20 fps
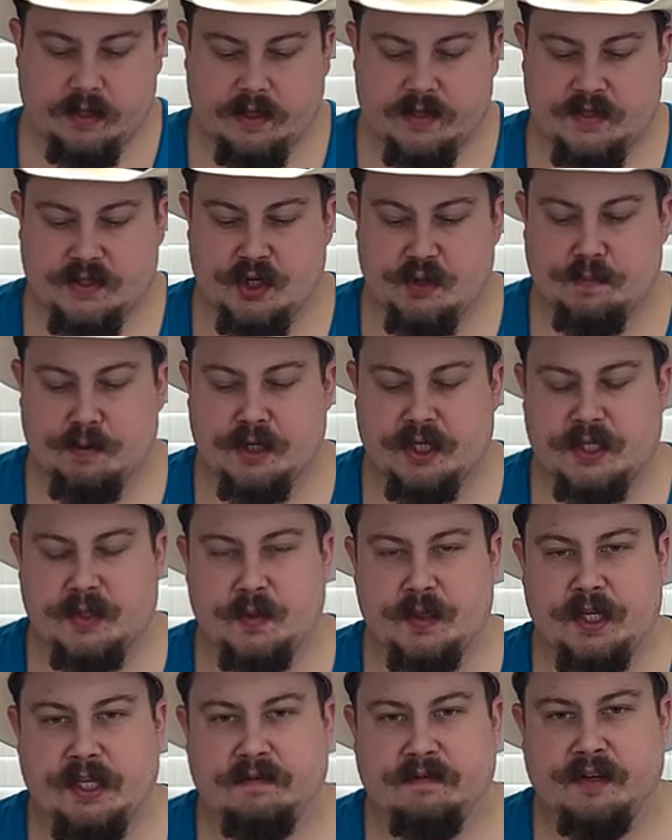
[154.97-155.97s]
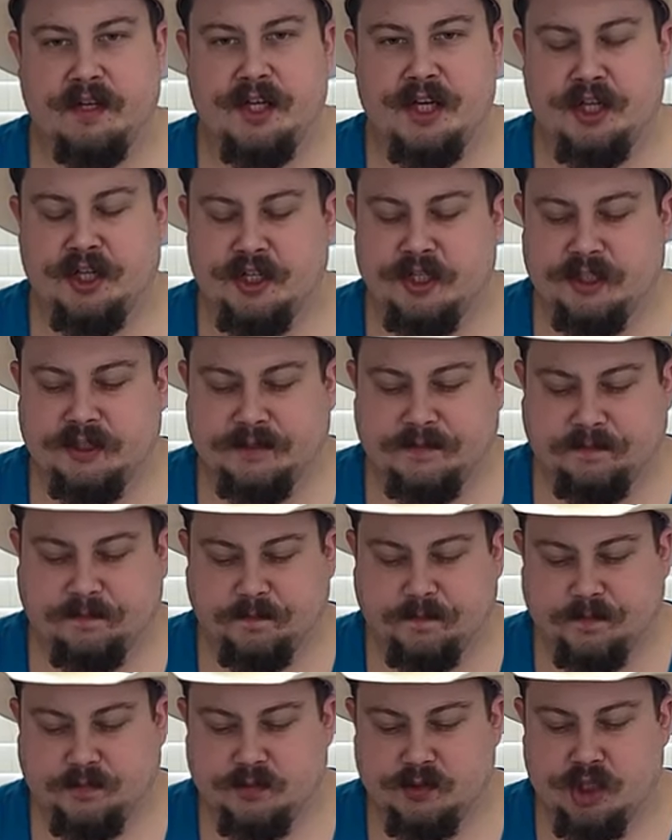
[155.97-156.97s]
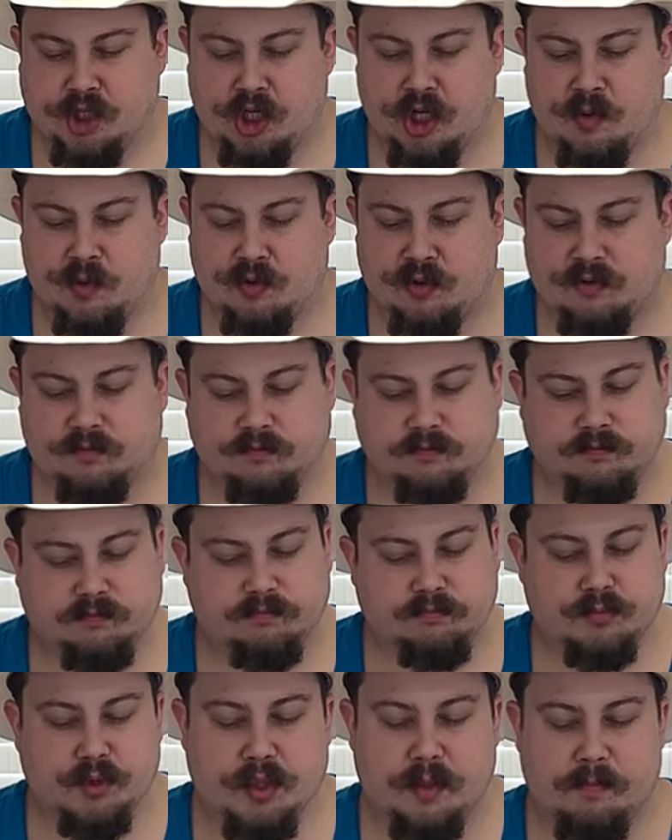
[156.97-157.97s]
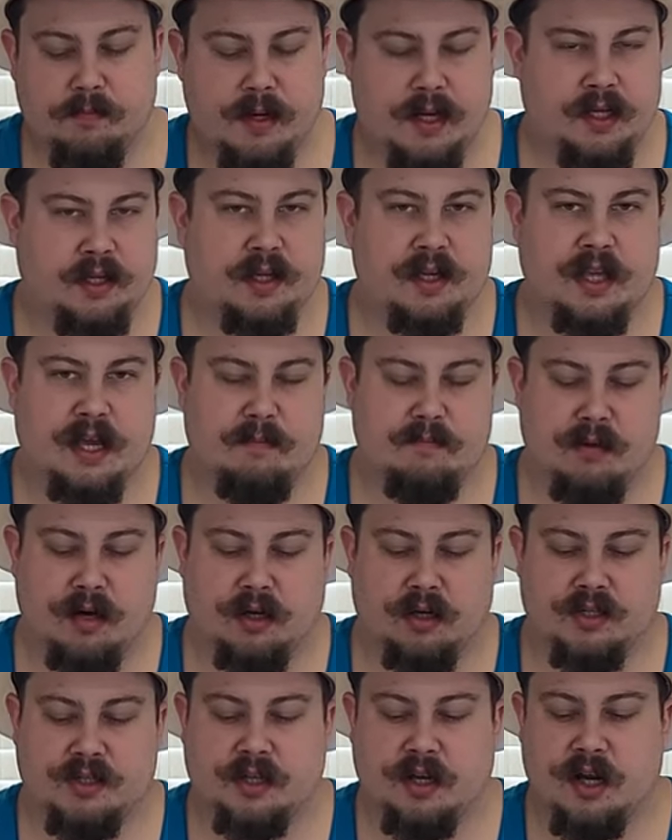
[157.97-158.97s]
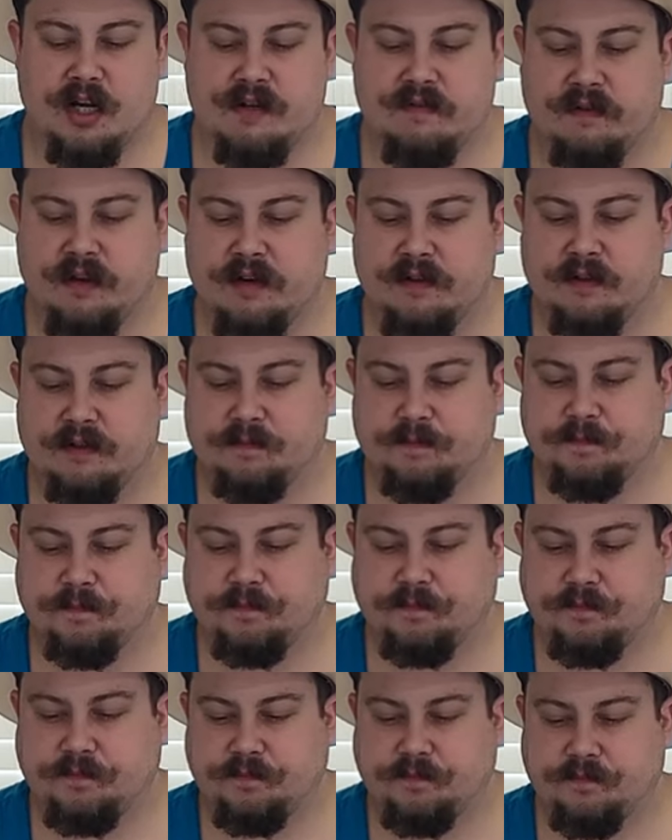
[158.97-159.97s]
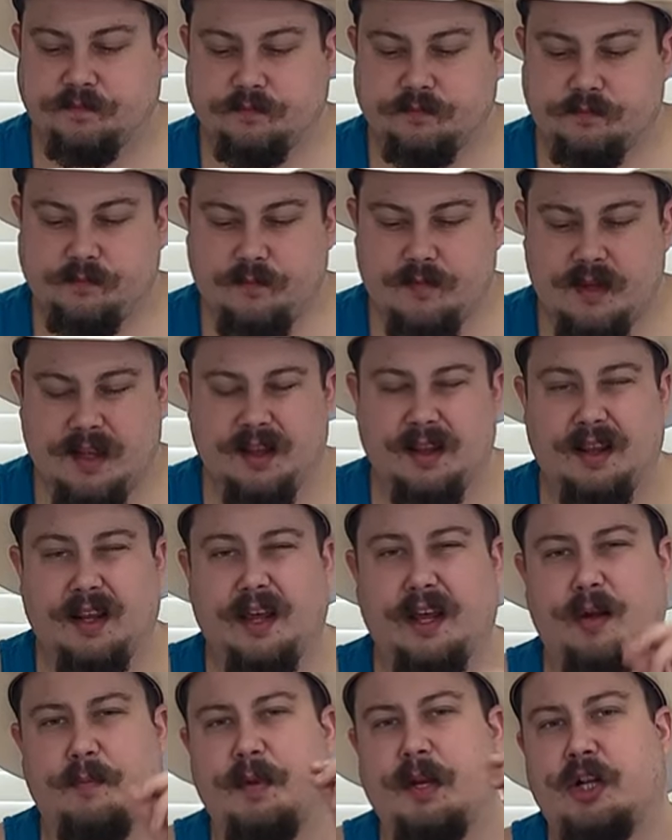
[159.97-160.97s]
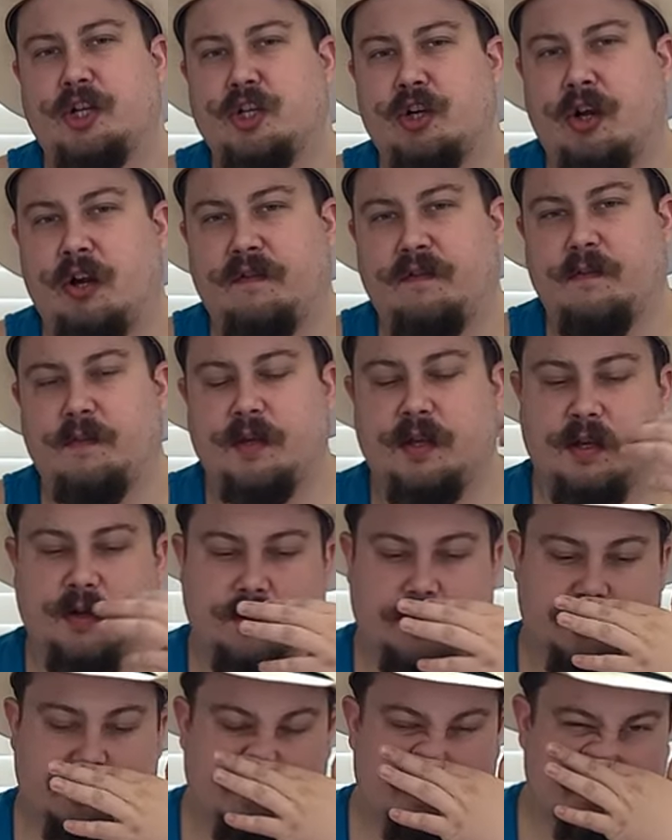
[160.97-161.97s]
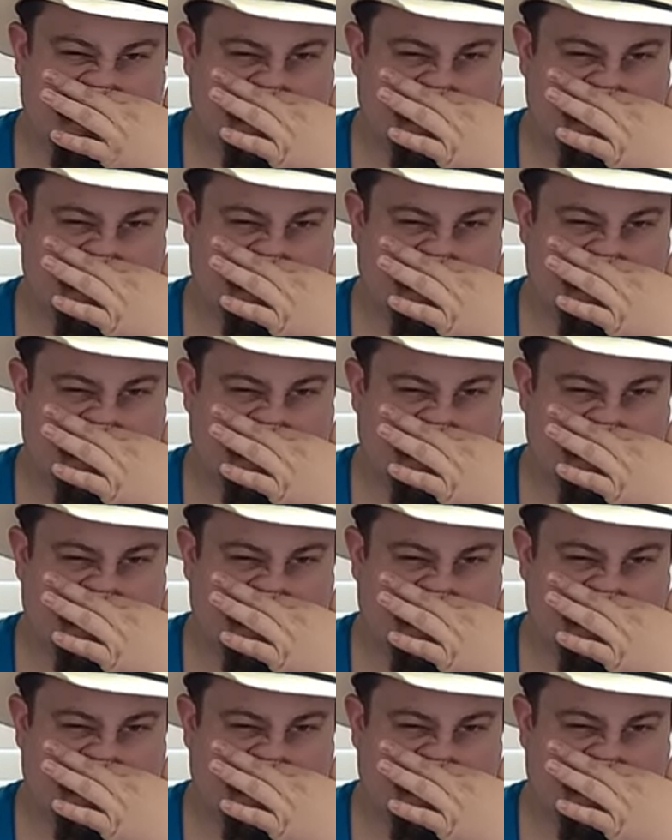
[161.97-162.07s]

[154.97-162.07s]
super sweet vanilla caramel, but mainly that butterscotch flavor. A little bit of char from the oak.